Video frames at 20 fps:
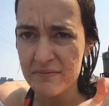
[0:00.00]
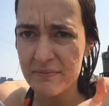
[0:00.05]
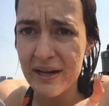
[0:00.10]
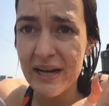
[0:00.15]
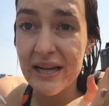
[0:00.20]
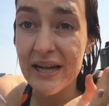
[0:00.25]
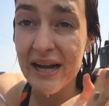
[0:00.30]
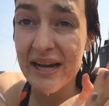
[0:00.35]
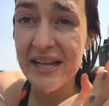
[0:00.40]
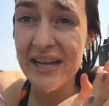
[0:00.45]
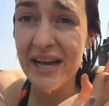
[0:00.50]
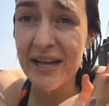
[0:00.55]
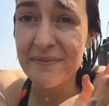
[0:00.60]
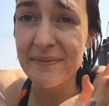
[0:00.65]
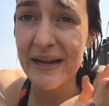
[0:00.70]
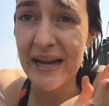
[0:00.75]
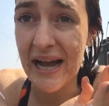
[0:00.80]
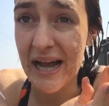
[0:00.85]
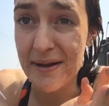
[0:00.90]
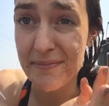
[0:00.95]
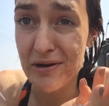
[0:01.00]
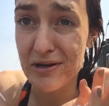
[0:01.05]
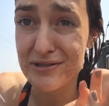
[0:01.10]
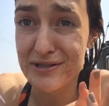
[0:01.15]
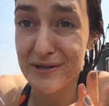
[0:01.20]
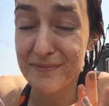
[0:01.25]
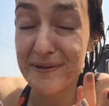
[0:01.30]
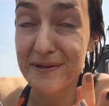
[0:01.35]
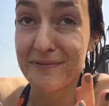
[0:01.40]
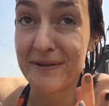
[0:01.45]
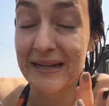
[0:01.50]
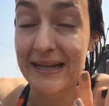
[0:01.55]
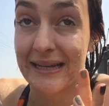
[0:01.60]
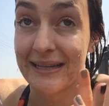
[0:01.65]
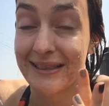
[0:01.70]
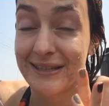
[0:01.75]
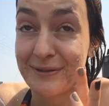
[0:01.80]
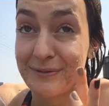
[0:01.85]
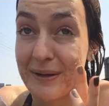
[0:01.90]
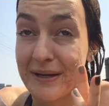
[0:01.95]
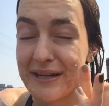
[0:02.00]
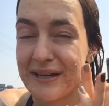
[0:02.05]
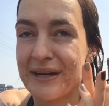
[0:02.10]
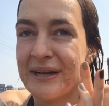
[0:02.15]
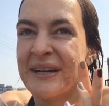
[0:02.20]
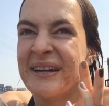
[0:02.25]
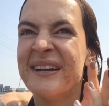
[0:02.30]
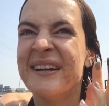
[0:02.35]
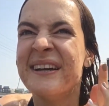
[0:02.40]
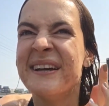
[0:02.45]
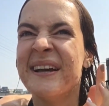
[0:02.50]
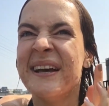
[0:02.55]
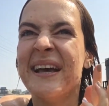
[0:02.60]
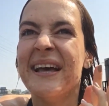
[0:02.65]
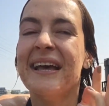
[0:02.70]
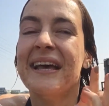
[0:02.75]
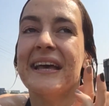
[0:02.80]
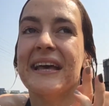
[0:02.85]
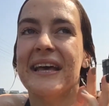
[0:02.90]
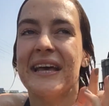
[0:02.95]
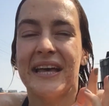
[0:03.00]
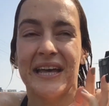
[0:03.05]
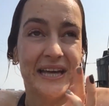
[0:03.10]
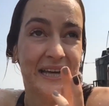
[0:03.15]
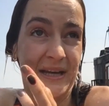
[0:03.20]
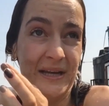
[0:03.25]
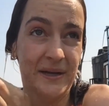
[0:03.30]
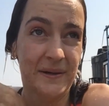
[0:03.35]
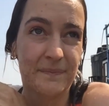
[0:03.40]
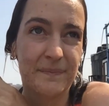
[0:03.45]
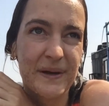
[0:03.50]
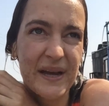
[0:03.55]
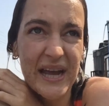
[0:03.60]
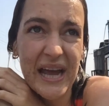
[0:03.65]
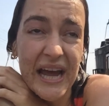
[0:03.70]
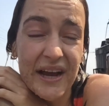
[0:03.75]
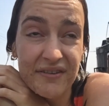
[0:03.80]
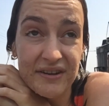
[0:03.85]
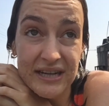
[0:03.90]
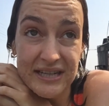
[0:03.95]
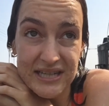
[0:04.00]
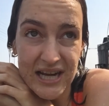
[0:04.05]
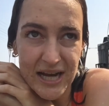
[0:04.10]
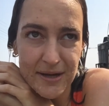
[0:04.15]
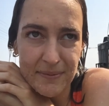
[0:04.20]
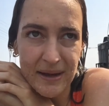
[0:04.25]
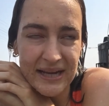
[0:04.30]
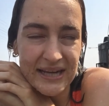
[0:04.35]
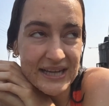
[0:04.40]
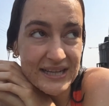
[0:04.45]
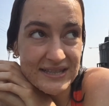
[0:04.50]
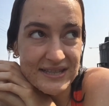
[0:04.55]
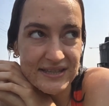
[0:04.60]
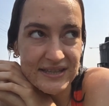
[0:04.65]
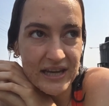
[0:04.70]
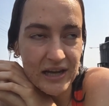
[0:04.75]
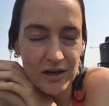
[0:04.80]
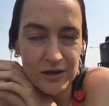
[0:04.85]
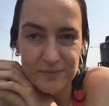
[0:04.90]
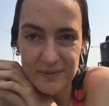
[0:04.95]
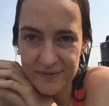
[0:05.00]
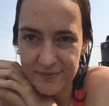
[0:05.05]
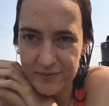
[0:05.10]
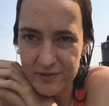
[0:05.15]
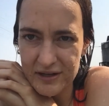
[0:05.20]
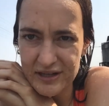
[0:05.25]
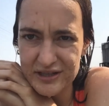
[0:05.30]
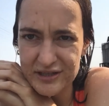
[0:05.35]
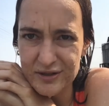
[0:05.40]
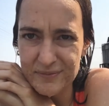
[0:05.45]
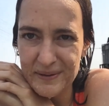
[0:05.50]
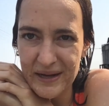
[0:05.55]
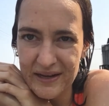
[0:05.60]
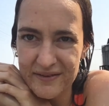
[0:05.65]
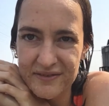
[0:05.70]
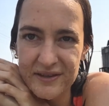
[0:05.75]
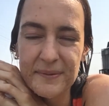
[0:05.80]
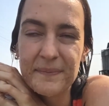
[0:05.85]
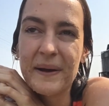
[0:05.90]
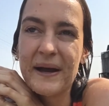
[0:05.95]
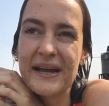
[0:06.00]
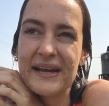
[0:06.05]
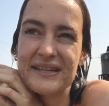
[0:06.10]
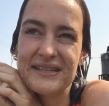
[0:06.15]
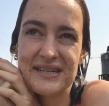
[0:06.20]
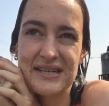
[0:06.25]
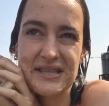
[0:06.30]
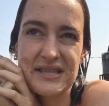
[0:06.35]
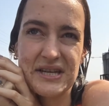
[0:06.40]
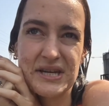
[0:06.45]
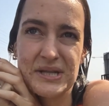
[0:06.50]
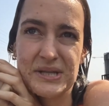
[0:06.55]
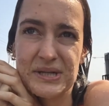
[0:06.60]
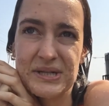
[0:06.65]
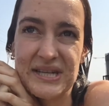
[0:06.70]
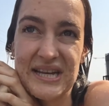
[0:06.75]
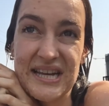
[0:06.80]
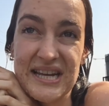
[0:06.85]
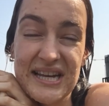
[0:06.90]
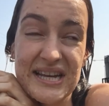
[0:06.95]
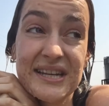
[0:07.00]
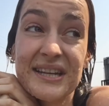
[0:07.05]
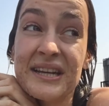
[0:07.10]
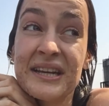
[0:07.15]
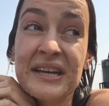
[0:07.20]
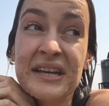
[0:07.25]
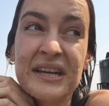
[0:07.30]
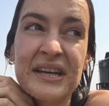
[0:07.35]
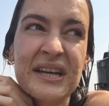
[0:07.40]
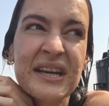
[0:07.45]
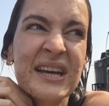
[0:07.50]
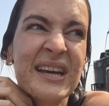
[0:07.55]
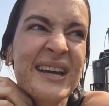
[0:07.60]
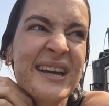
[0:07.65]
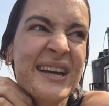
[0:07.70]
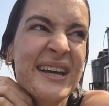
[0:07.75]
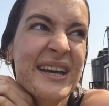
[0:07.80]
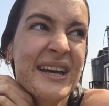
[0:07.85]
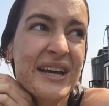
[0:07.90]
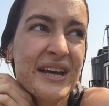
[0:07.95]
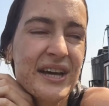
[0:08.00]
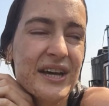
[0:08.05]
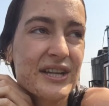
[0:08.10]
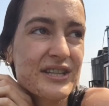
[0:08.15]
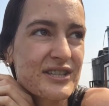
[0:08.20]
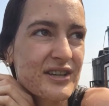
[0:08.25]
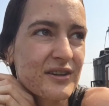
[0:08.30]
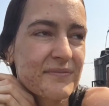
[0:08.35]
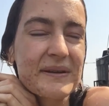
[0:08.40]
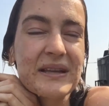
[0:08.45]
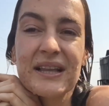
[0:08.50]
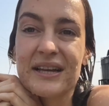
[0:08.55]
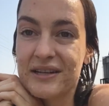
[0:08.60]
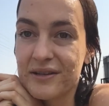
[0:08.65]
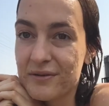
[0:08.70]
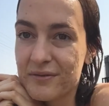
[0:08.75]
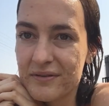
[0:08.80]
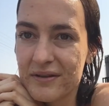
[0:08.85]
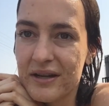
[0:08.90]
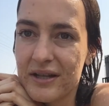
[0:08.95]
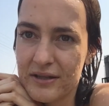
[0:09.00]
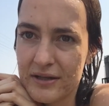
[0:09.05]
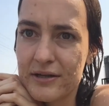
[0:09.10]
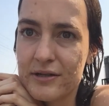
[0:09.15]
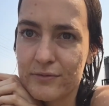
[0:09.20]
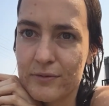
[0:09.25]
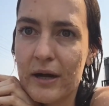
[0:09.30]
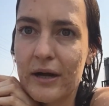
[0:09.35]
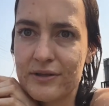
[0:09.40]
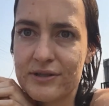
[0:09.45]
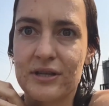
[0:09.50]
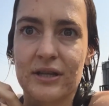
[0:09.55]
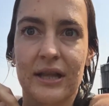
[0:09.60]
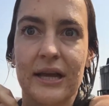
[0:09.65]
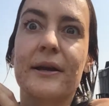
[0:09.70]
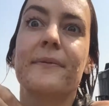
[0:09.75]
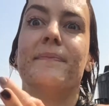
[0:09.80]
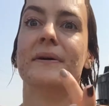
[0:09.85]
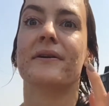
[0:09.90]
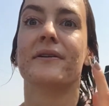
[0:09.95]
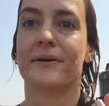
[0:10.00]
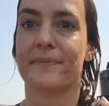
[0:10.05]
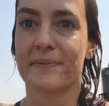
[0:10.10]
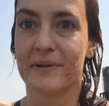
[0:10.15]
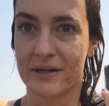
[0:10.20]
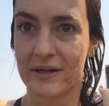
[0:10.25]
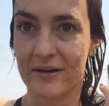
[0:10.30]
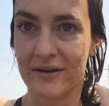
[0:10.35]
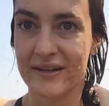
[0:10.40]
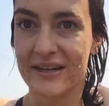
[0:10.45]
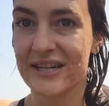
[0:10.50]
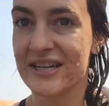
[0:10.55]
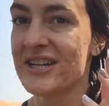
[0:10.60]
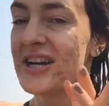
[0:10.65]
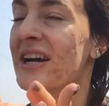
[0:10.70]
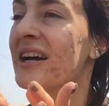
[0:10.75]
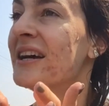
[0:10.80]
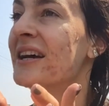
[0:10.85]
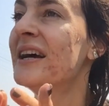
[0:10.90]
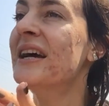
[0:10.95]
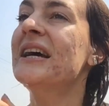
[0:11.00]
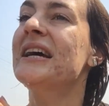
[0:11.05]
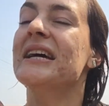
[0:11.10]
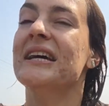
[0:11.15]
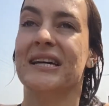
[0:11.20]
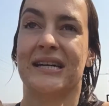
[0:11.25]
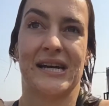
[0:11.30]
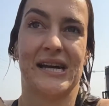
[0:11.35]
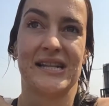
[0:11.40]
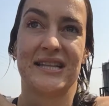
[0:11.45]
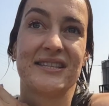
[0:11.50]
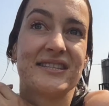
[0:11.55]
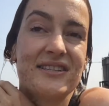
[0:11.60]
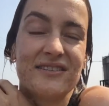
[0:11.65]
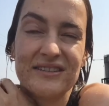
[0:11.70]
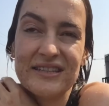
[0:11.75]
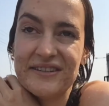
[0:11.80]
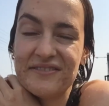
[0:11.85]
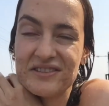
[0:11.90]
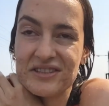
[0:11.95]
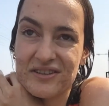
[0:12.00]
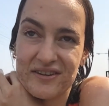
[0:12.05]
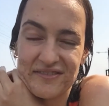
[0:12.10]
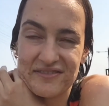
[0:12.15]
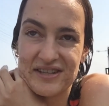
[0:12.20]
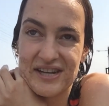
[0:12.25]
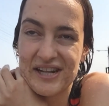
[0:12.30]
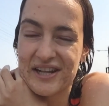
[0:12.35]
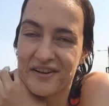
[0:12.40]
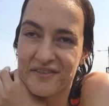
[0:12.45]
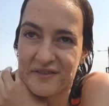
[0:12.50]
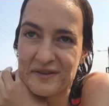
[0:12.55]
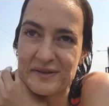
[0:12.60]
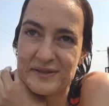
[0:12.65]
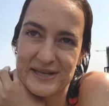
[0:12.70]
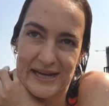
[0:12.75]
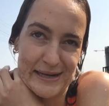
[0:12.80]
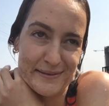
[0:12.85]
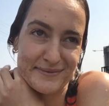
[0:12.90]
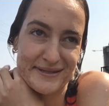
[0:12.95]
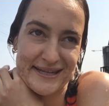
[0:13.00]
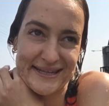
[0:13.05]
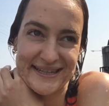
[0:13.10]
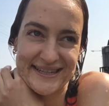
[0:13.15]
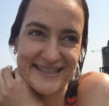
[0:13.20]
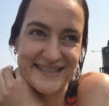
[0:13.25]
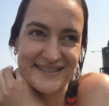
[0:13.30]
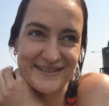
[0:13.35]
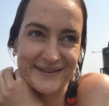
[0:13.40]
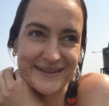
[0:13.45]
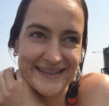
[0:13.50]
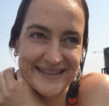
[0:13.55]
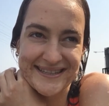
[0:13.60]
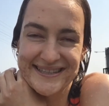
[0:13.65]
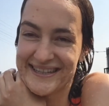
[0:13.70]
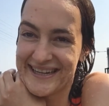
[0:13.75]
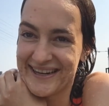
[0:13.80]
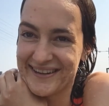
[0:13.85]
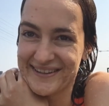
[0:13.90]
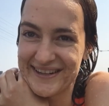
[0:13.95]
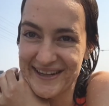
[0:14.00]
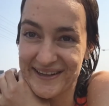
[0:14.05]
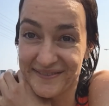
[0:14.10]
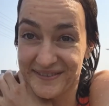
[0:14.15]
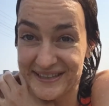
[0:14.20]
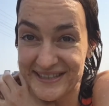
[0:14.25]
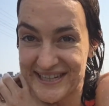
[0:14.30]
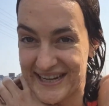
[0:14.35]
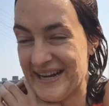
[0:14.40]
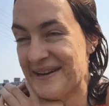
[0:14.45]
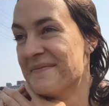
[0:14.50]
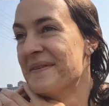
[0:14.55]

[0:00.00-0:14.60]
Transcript: I kind of had my eyeballs open when I hit the water. But every time I get scared before I do a backflip. I did it the other day and it took me like a little while to like build up the courage. And still, even though I've done it a few times, like I still get scared every time.